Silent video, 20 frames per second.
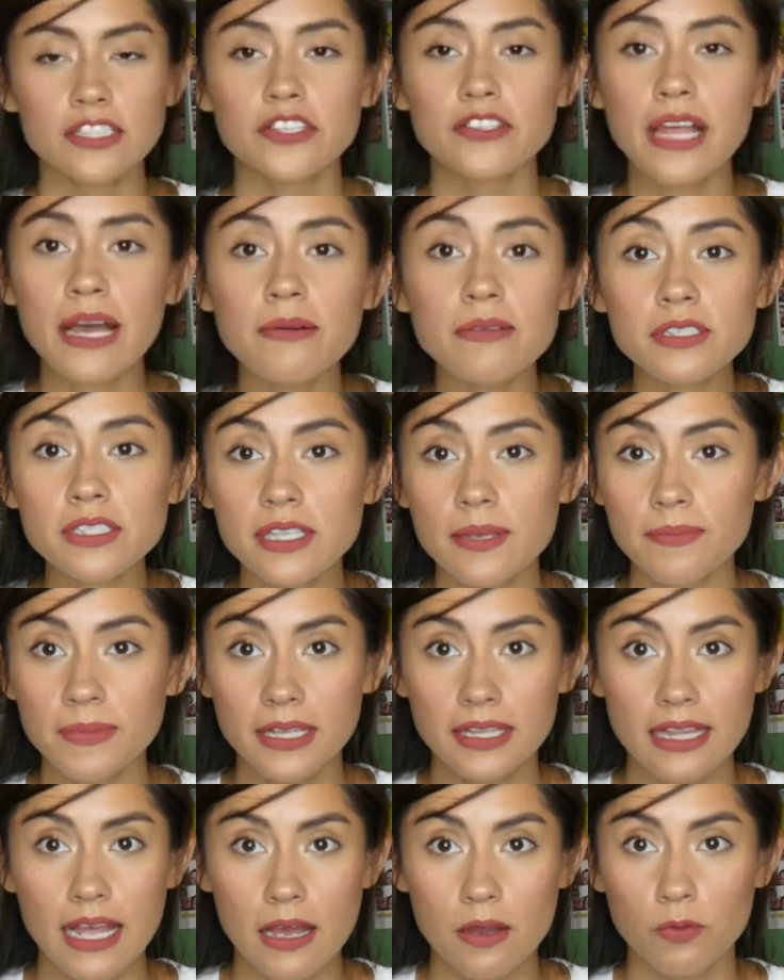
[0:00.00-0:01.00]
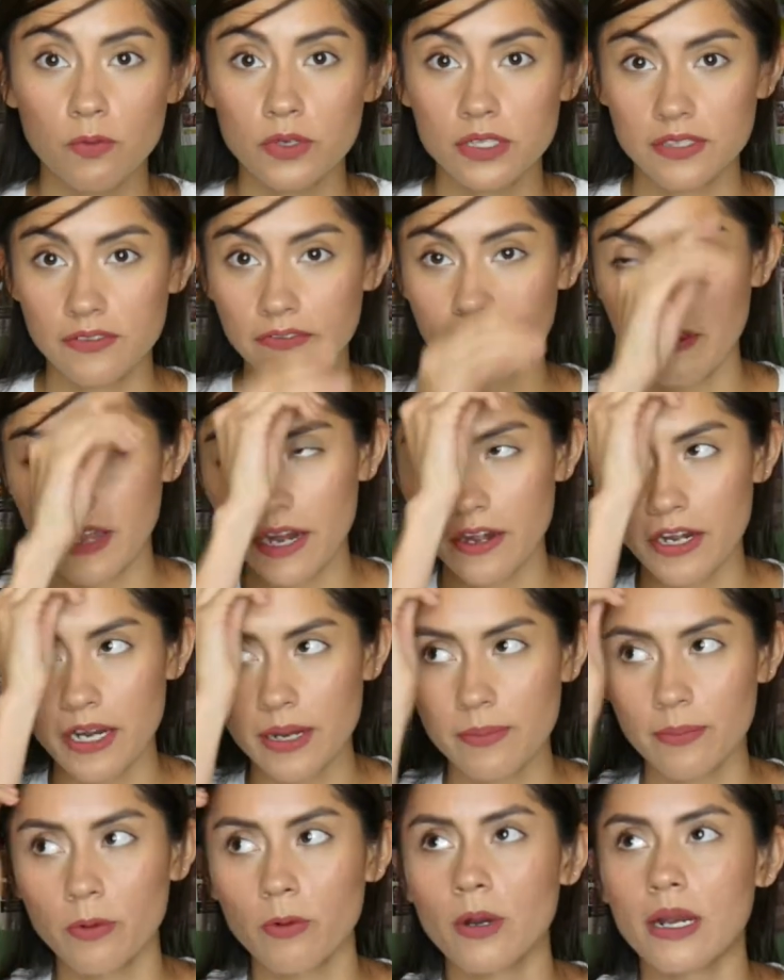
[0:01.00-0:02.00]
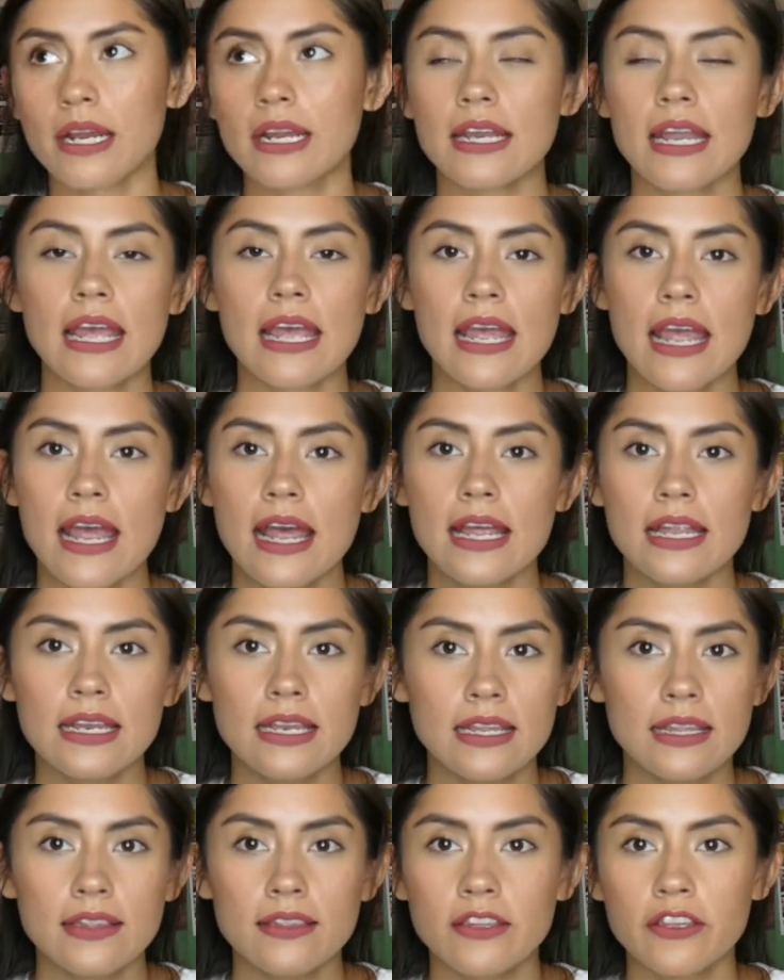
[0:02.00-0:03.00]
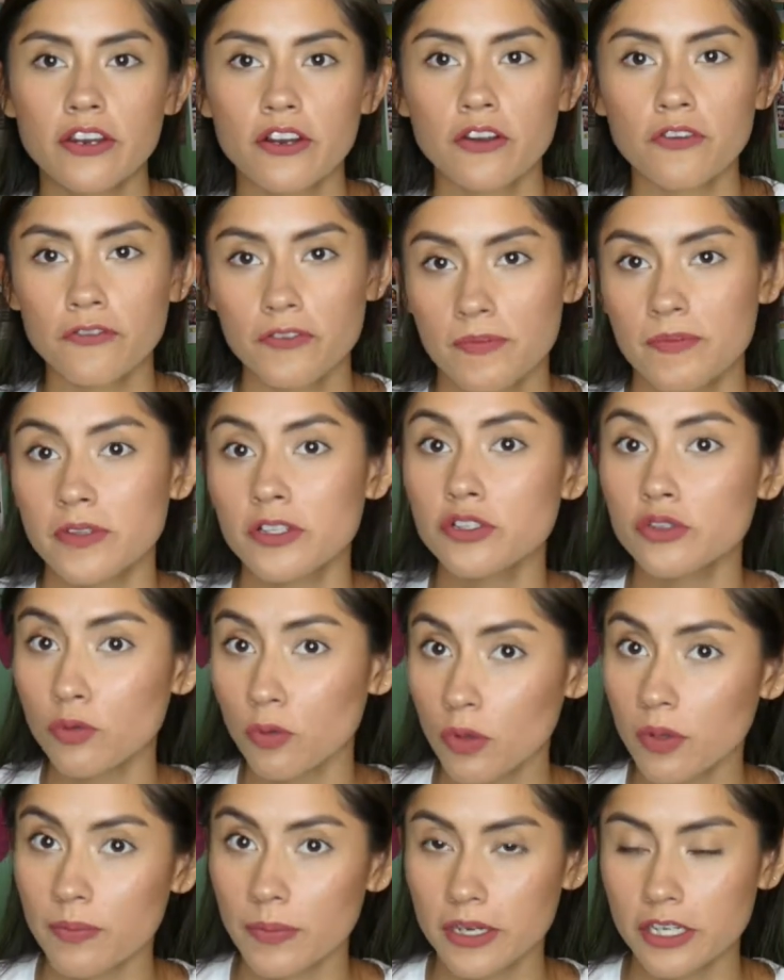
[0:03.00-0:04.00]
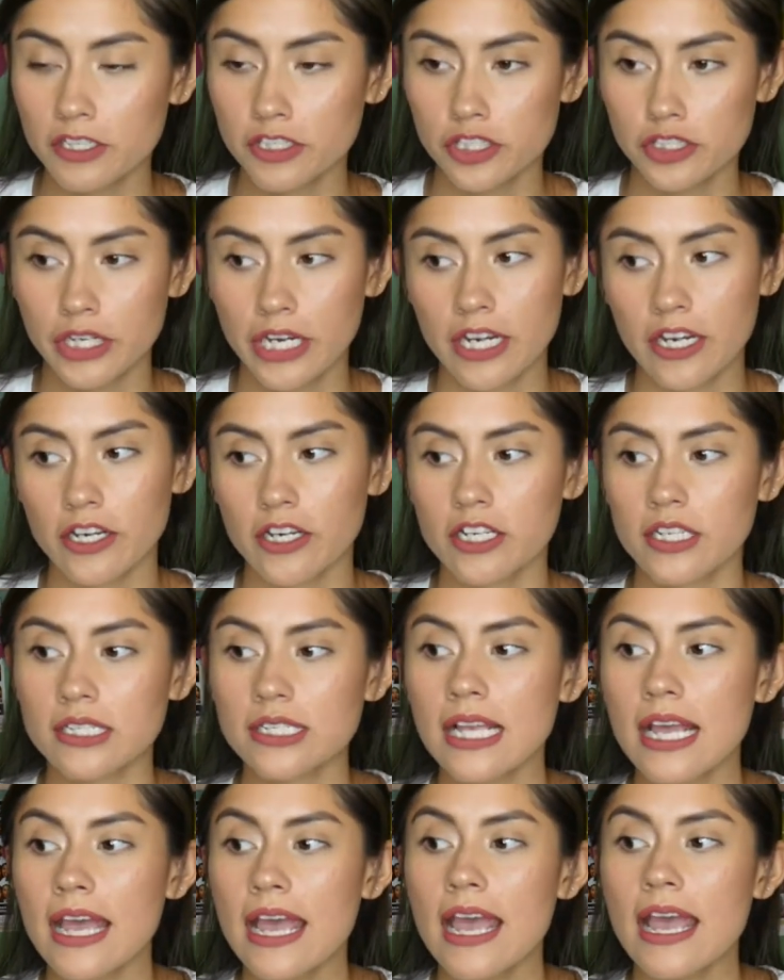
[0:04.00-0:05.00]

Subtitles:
So that was something that was very important, and you know, from the school administrators,